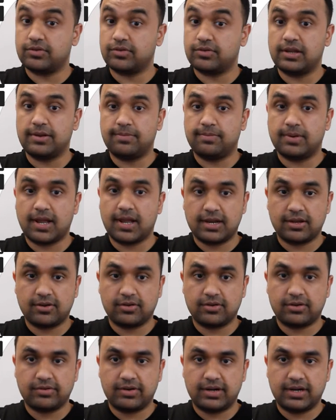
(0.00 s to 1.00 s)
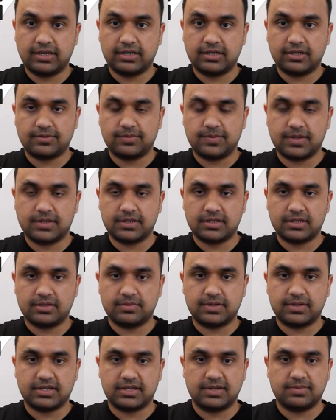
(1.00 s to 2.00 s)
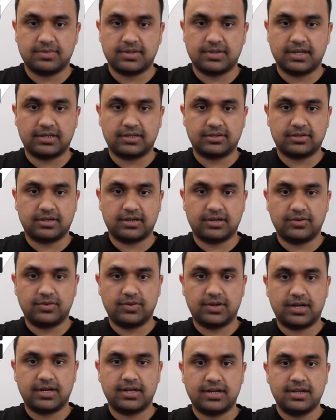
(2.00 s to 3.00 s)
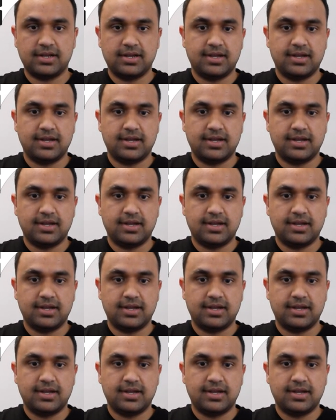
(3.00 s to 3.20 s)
really planning on creating this business, but seems like it's going to do it.